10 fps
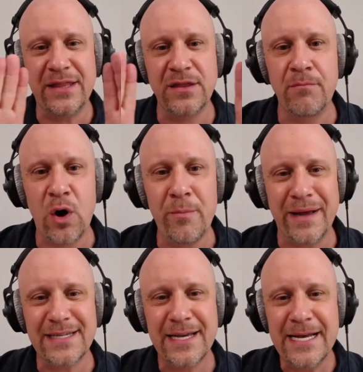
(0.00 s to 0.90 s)
in the
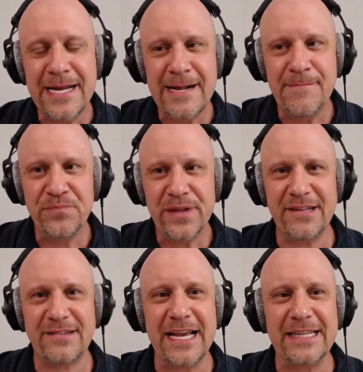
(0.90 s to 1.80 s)
moment.
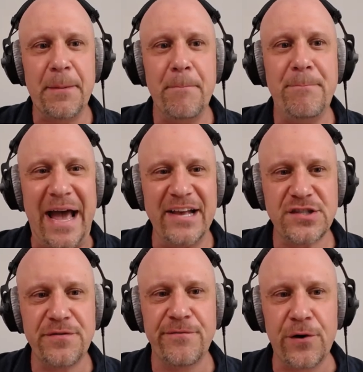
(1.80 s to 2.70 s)
It's like the
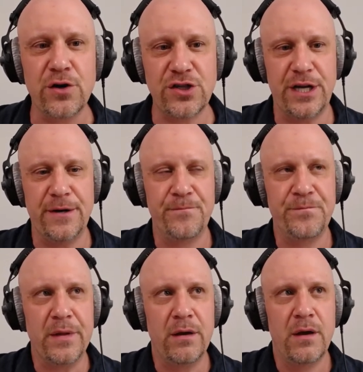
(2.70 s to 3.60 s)
best version
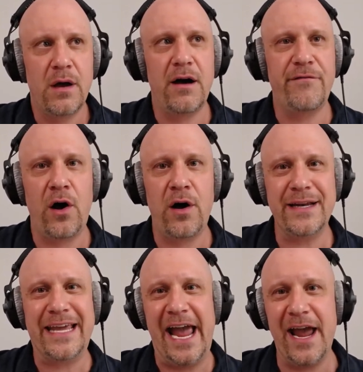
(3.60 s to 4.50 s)
of
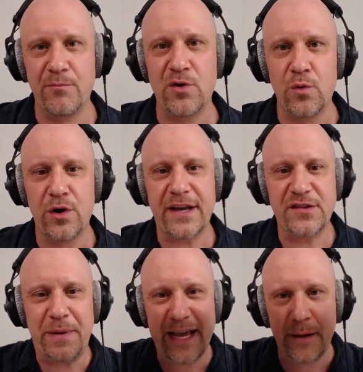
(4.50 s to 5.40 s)
on-camera work is
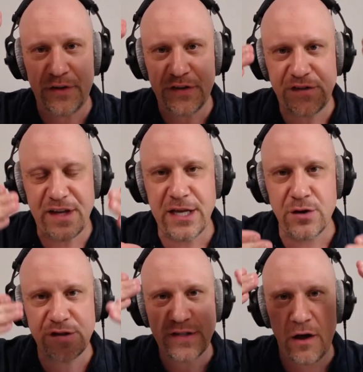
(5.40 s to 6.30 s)
being able to see
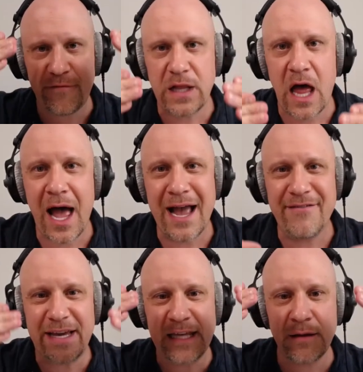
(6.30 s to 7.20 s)
yourself live
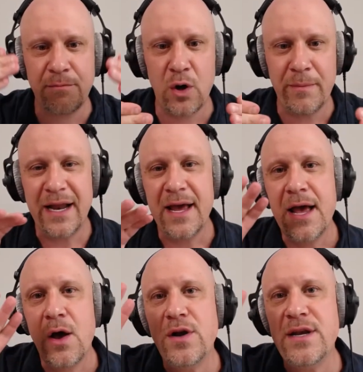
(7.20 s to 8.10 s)
in the moment,
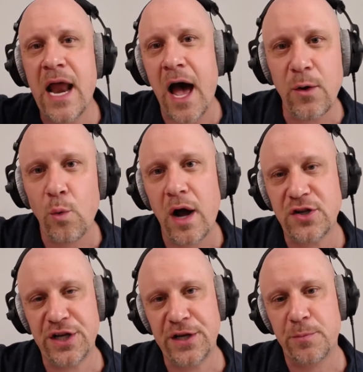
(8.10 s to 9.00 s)
not
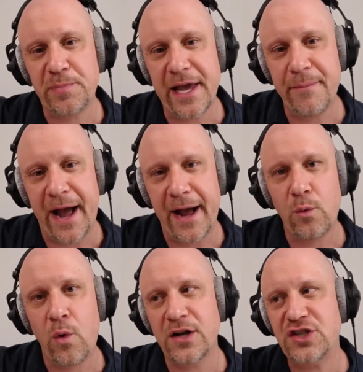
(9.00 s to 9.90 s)
watching your playback.
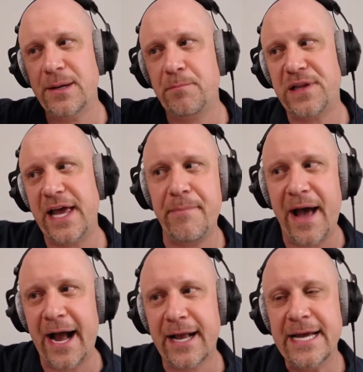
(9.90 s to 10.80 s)
Watching
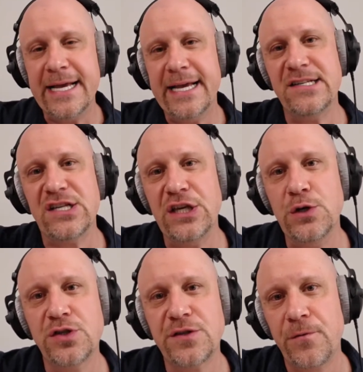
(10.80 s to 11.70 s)
playback is a
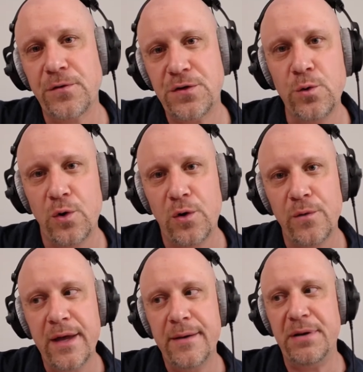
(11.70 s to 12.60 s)
useful tool,
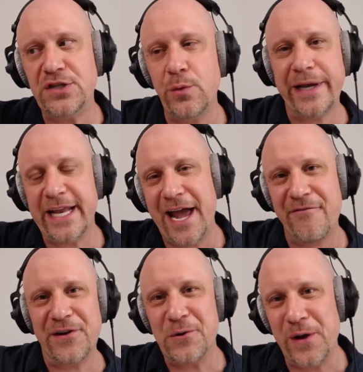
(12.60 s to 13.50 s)
but doing it
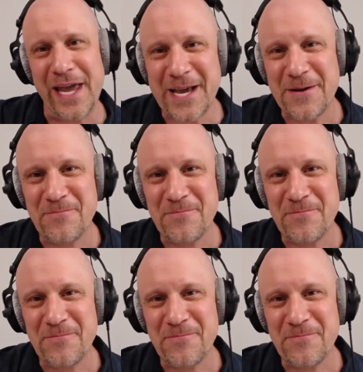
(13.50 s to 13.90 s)
every week